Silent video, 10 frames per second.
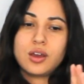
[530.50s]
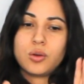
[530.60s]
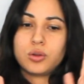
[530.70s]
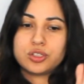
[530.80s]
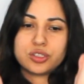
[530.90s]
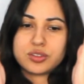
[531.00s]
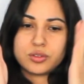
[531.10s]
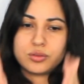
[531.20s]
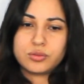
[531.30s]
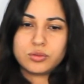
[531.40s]
or
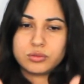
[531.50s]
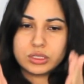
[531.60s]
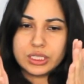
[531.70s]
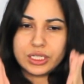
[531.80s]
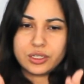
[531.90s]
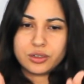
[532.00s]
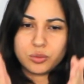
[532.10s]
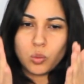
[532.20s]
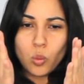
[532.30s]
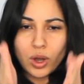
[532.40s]
just linear
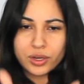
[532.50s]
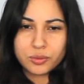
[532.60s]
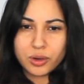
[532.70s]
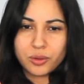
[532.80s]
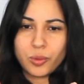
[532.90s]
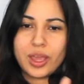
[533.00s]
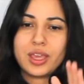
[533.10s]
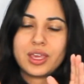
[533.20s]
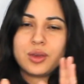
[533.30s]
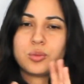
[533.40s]
one
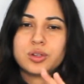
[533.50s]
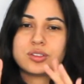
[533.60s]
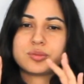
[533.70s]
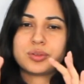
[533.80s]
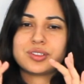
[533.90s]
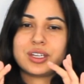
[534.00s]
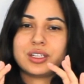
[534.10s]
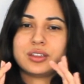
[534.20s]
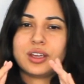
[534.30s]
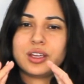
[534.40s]
runway, it was
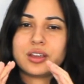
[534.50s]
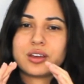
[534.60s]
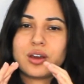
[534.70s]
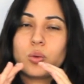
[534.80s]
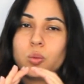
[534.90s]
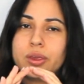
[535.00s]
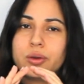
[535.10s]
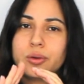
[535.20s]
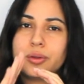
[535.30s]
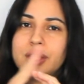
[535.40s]
presented like a
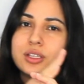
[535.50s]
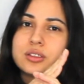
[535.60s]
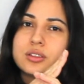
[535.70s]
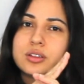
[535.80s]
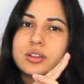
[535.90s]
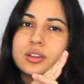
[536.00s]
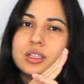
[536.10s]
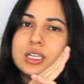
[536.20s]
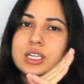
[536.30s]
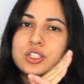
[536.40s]
wheel, and
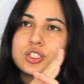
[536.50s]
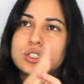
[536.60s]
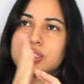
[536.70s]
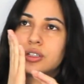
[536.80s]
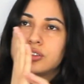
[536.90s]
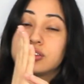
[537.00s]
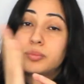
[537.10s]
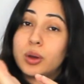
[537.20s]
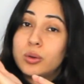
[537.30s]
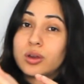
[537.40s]
each
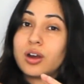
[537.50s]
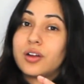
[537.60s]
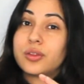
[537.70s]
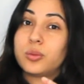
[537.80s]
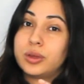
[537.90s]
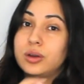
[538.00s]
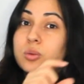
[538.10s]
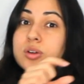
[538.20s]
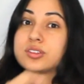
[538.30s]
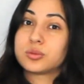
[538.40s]
spoke on the wheel
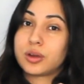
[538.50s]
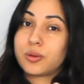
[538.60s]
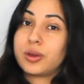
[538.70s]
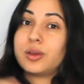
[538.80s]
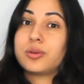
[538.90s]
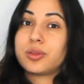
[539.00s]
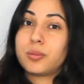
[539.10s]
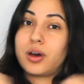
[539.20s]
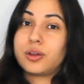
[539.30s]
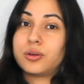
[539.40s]
was a runway with a
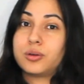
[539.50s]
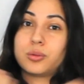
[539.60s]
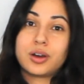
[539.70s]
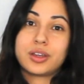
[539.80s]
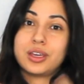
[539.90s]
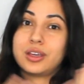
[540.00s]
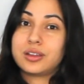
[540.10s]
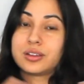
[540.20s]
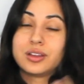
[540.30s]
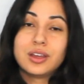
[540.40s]
model
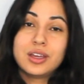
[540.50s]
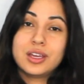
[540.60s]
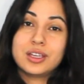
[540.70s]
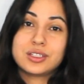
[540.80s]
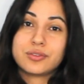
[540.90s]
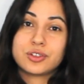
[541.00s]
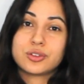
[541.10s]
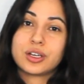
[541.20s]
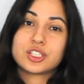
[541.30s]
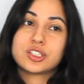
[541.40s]
walking in different
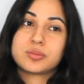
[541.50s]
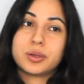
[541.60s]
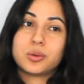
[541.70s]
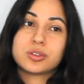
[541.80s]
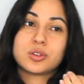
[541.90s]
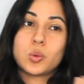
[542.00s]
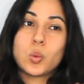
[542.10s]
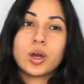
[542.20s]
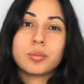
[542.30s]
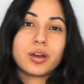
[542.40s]
directions, but it wasn't
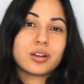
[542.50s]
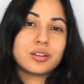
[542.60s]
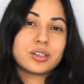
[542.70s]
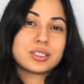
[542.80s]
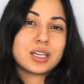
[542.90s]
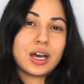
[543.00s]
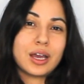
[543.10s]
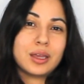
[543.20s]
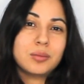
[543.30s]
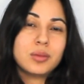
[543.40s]
one model at a
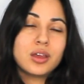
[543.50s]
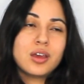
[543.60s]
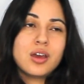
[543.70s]
time.